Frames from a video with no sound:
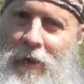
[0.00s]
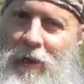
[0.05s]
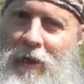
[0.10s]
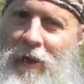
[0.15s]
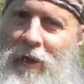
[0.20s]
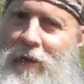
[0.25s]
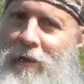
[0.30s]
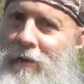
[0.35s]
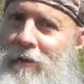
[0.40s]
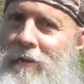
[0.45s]

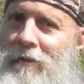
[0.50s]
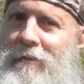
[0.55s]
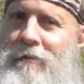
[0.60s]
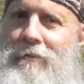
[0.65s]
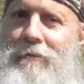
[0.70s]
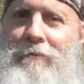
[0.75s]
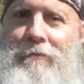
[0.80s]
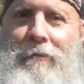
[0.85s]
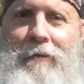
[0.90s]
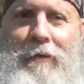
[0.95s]

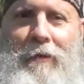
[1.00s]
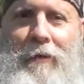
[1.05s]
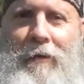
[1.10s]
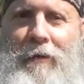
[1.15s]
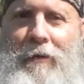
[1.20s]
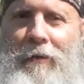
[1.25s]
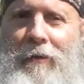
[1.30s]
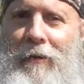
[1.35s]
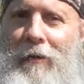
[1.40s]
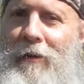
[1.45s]
and
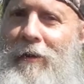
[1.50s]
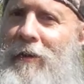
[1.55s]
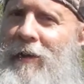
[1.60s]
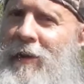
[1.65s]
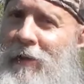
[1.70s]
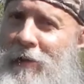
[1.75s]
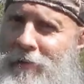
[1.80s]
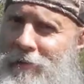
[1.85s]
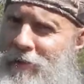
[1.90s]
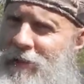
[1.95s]
uh,
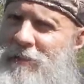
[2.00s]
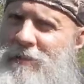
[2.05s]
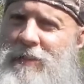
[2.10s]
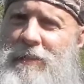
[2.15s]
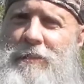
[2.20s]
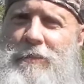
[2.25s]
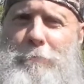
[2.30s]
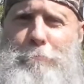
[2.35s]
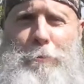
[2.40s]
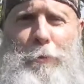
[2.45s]
let's
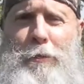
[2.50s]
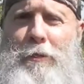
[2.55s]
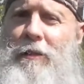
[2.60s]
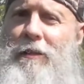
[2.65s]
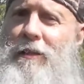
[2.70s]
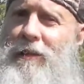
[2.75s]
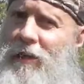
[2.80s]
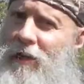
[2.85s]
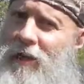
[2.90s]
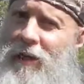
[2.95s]
explore
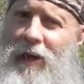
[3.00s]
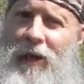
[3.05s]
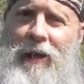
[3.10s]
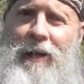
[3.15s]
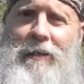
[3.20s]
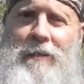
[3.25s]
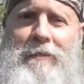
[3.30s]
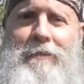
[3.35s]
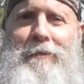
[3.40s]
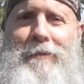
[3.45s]

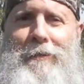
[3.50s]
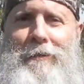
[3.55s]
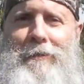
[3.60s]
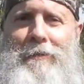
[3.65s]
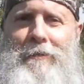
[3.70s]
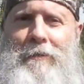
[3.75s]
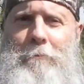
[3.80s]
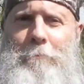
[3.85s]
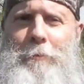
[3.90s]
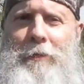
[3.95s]
Lacan a
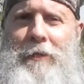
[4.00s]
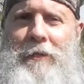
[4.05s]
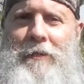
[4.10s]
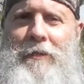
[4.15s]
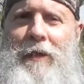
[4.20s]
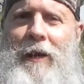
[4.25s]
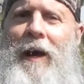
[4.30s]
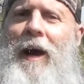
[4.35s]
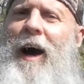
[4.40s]
little bit.